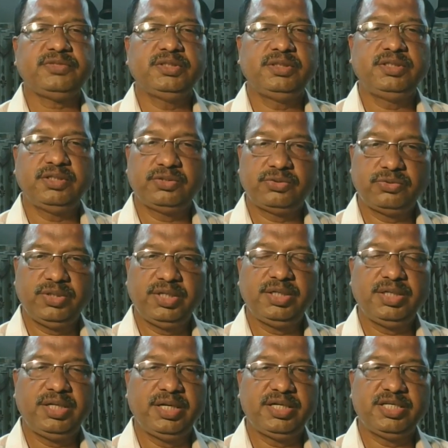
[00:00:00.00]
Dear student,
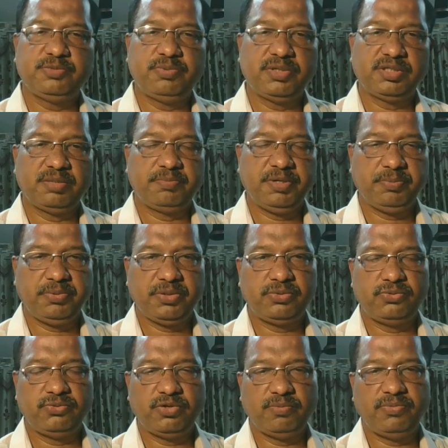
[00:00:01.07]
it is for the paper
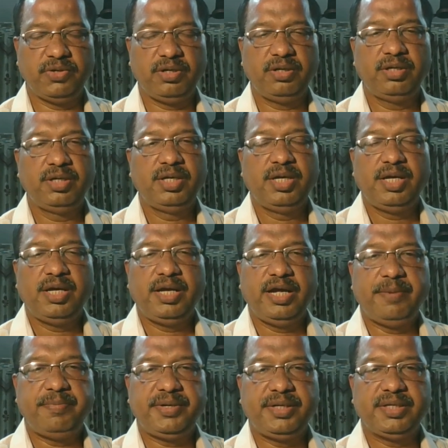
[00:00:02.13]
2 of the
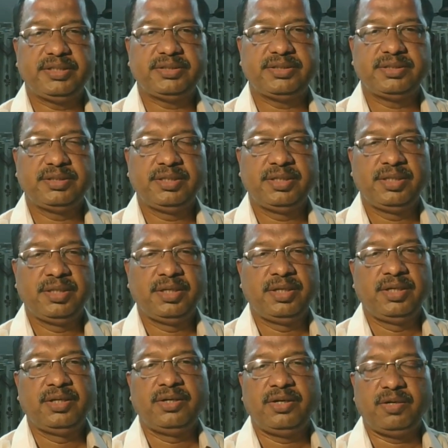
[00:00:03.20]
MTS
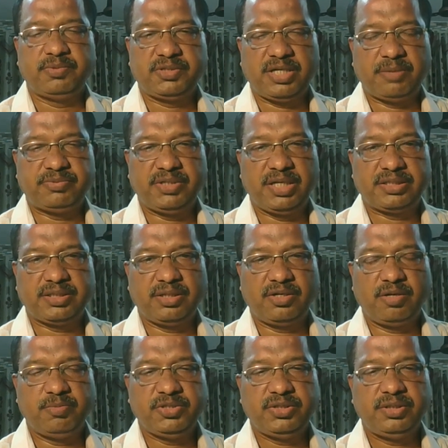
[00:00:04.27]
of Staff Selection
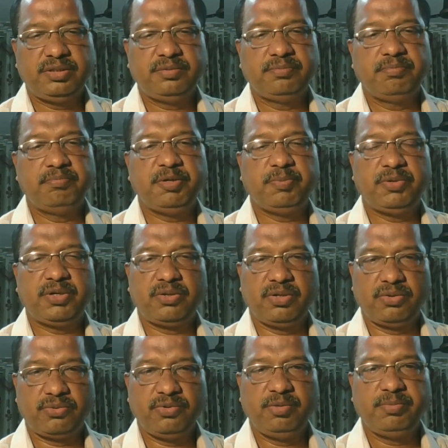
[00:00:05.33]
Commission. Before
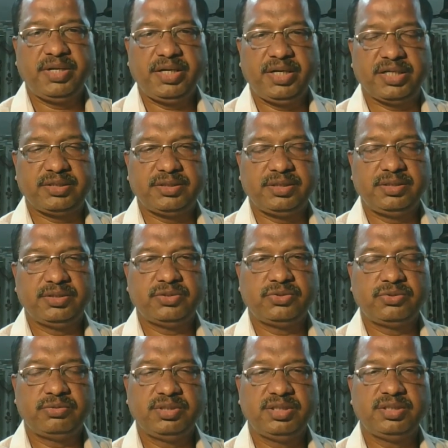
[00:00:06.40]
concluding my lecture, dear
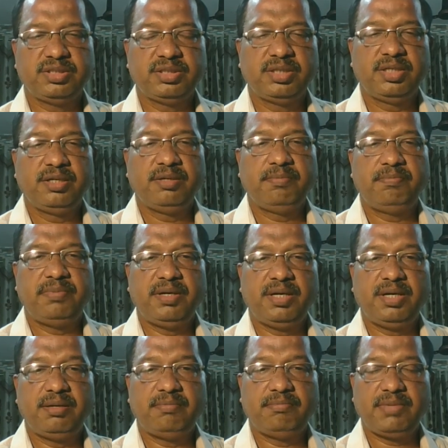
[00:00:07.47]
students,
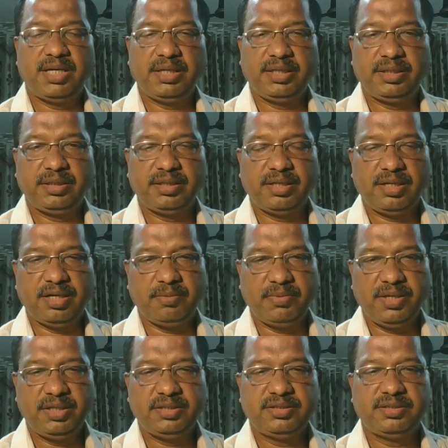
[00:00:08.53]
my
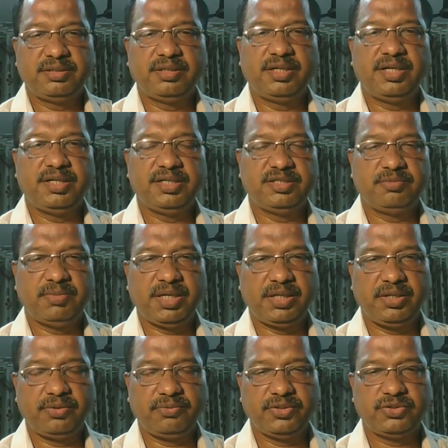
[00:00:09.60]
advice, it is my
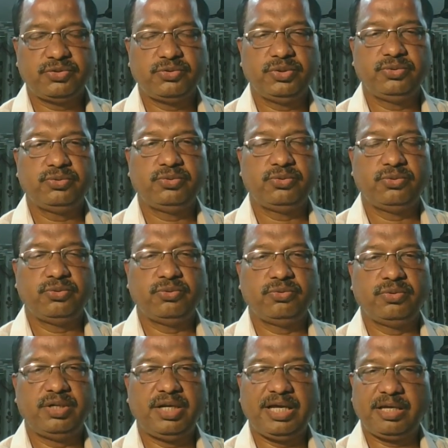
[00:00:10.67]
request to you to
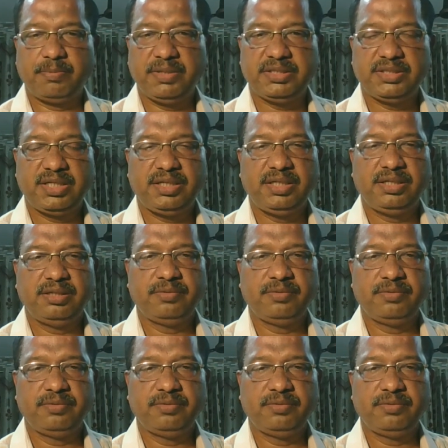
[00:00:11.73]
like my channel,